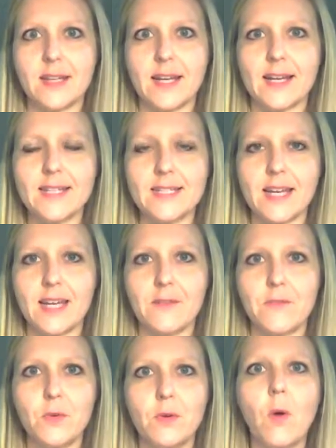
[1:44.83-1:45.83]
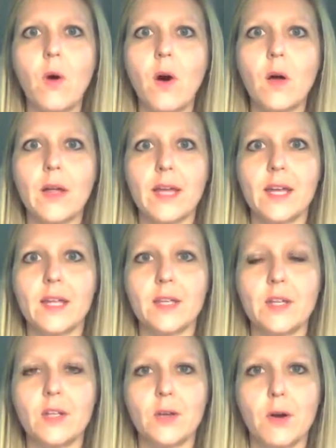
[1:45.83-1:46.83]
Like I said, if you go all
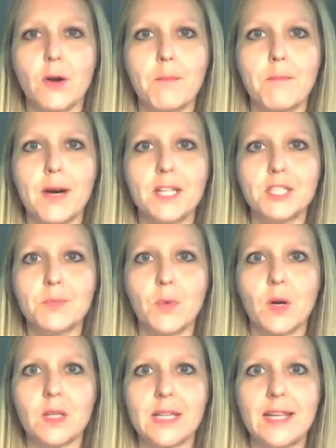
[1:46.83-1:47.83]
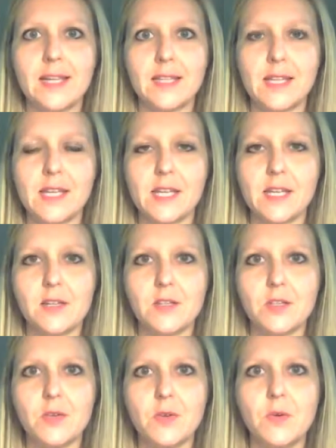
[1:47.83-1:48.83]
in, you're much more likely
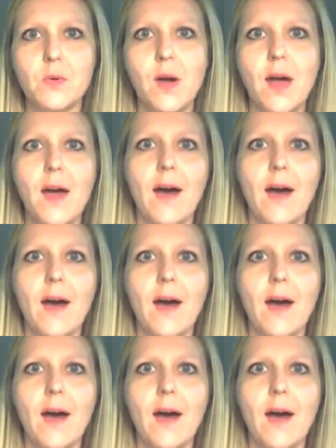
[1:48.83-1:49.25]
to